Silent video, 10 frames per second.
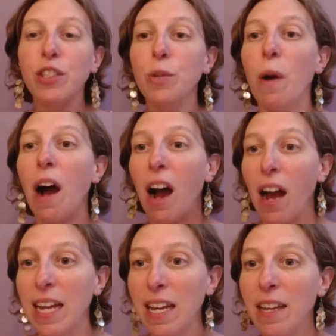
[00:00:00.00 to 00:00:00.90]
who
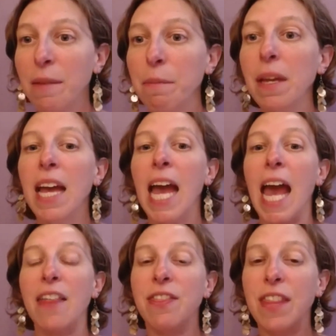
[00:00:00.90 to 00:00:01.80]
I am,
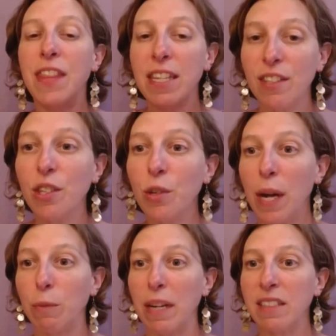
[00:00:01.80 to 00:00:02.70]
and this is who
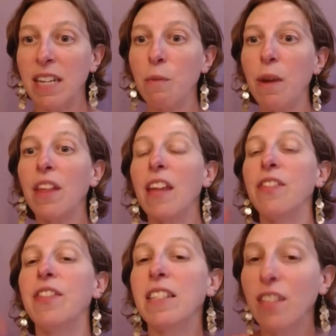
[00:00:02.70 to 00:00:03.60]
I resonate with, and
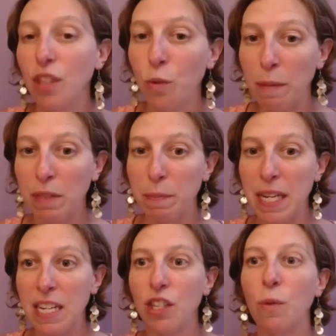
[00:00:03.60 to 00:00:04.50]
this is who I'm
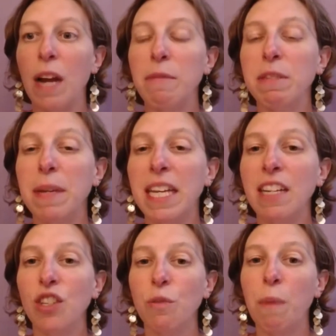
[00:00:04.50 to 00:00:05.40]
speaking to. I'm speaking
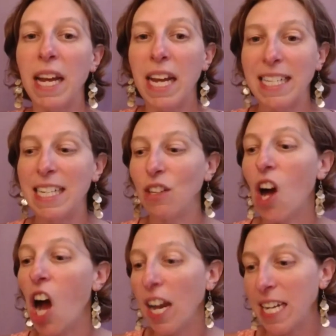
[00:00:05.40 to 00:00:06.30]
to my ideal
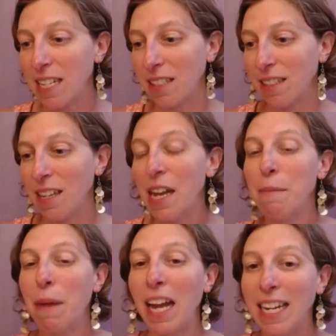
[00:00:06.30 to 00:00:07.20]
audience.
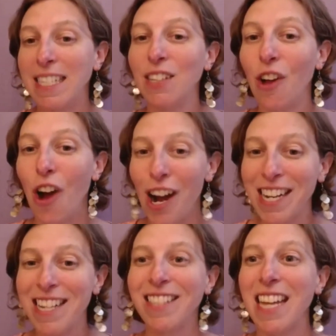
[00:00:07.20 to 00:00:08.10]
My ideal
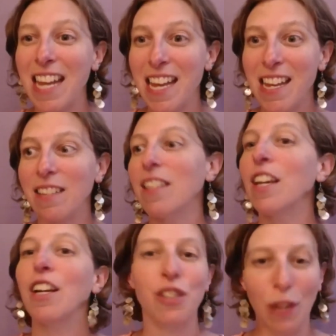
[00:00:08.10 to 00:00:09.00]
audience is
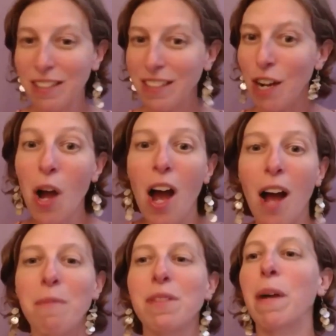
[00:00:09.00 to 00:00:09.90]
stressed out
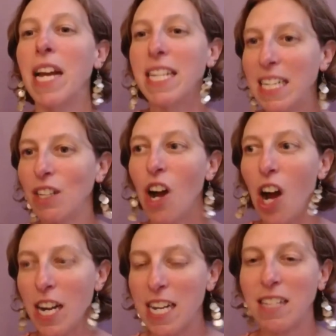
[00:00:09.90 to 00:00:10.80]
moms. My ideal
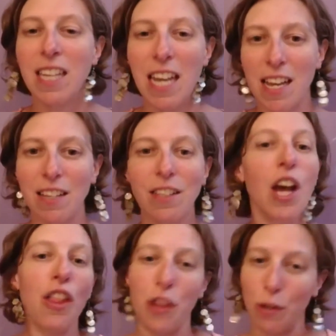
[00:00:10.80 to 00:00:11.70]
audience is
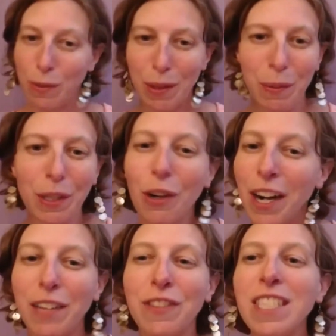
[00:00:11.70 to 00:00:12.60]
those with
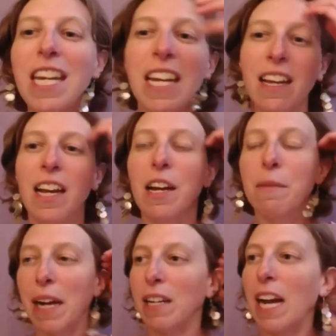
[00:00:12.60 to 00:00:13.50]
chronic fatigue.
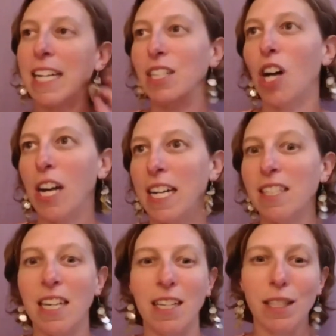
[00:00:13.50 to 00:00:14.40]
My ideal
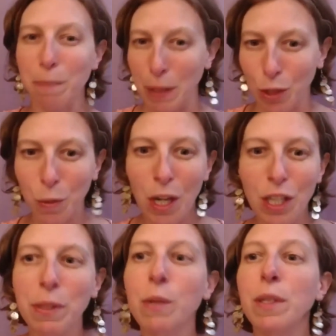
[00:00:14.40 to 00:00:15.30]
audience is spiritual
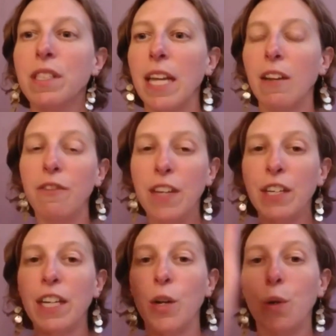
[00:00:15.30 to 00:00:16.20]
entrepreneurs. Like, figure
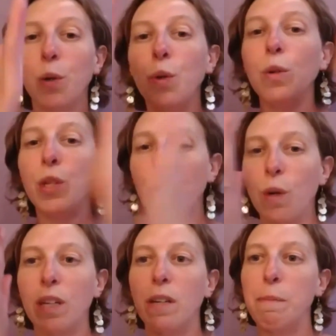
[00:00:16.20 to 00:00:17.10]
out who
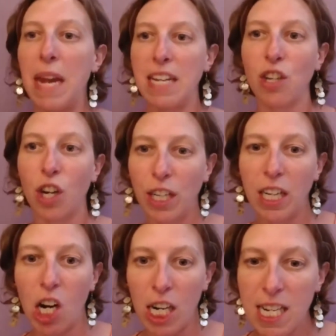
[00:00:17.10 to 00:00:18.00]
your main target
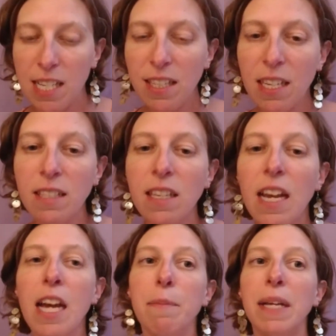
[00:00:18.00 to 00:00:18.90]
audience is,
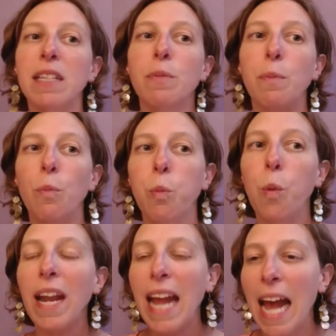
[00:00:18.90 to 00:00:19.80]
because
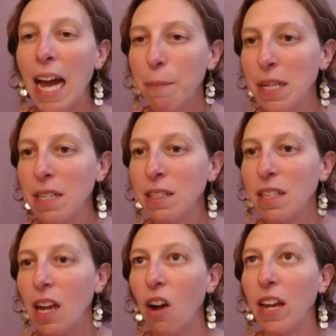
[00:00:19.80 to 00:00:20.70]
what happens
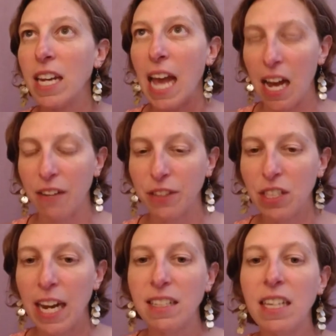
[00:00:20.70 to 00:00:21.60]
in
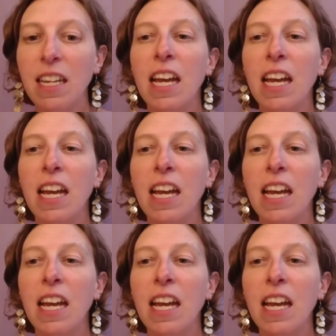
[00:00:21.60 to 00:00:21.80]
advertising,